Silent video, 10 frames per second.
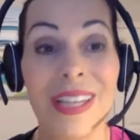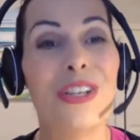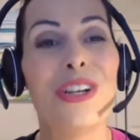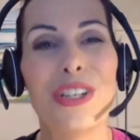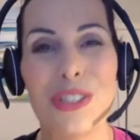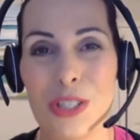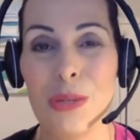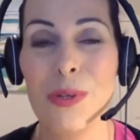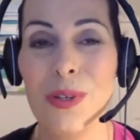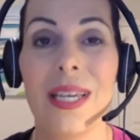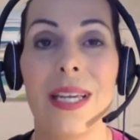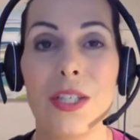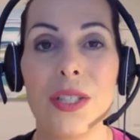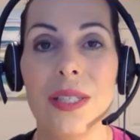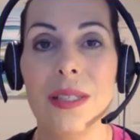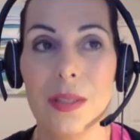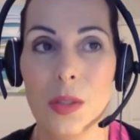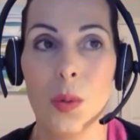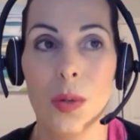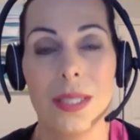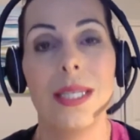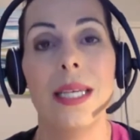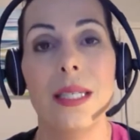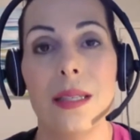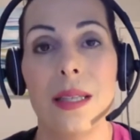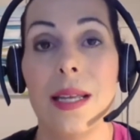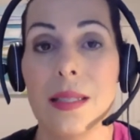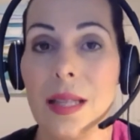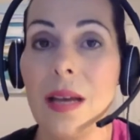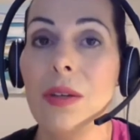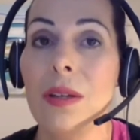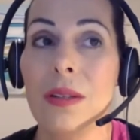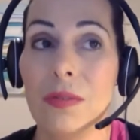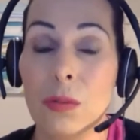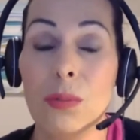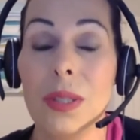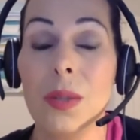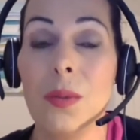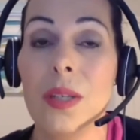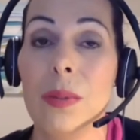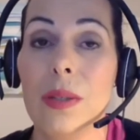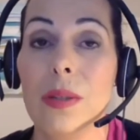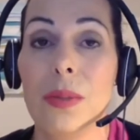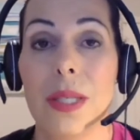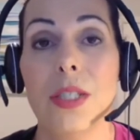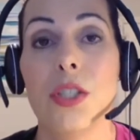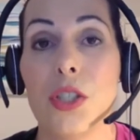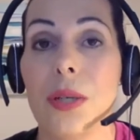not just communication, is going to take it to the next level if you really want to build a relationship.